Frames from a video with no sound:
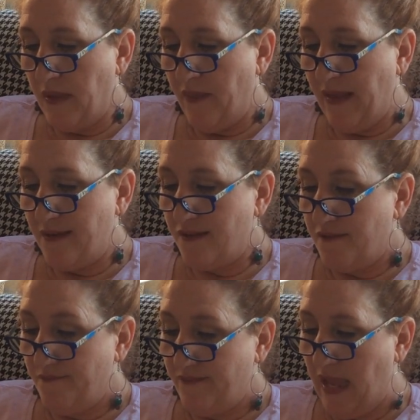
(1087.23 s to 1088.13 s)
And
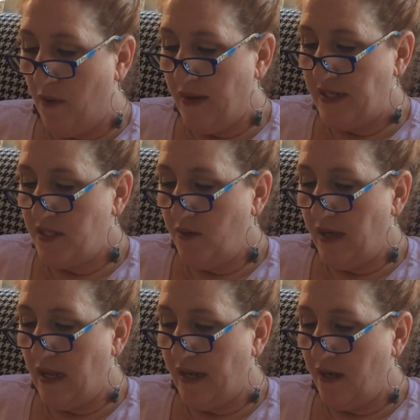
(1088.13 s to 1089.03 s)
that's how I do
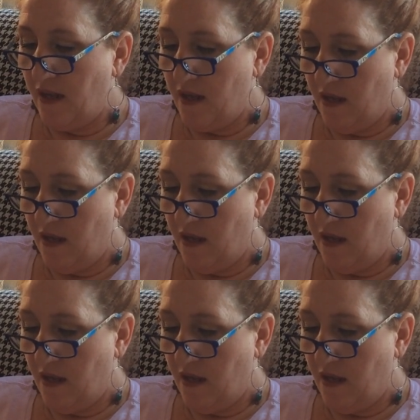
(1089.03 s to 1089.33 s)
it.